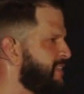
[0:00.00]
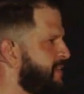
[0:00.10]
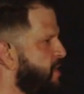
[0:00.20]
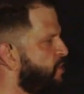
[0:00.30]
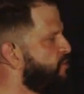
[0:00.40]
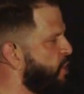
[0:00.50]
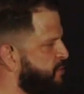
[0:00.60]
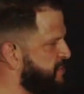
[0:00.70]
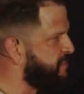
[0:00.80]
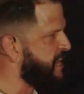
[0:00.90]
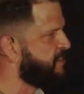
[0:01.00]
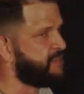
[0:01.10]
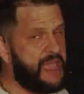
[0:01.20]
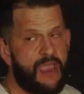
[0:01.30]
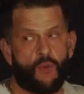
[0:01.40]
and joseph tells
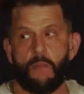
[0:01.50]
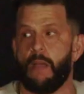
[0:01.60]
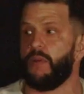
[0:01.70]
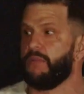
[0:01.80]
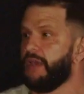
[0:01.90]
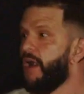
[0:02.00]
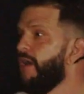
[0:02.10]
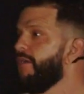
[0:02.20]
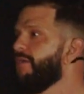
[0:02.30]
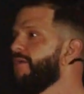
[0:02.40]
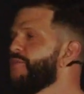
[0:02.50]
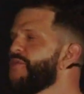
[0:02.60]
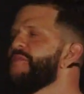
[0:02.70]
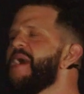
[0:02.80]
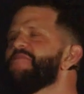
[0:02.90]
him hey remember me dog
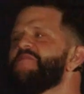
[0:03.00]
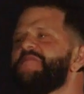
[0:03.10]
remember